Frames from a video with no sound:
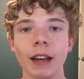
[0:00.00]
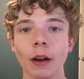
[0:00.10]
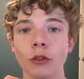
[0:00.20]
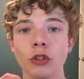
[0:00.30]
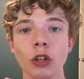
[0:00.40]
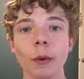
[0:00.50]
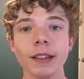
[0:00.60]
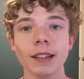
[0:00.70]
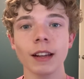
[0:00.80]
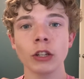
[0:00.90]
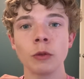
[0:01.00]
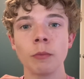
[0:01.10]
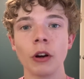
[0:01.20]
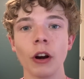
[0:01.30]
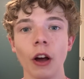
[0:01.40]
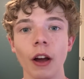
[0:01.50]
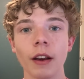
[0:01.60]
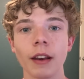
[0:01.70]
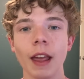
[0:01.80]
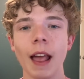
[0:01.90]
I was so excited to boot it
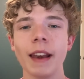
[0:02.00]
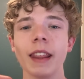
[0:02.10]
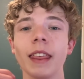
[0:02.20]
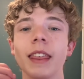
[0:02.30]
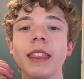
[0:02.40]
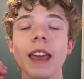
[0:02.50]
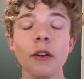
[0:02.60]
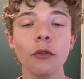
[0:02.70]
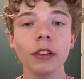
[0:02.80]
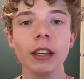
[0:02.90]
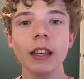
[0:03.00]
on, and thankfully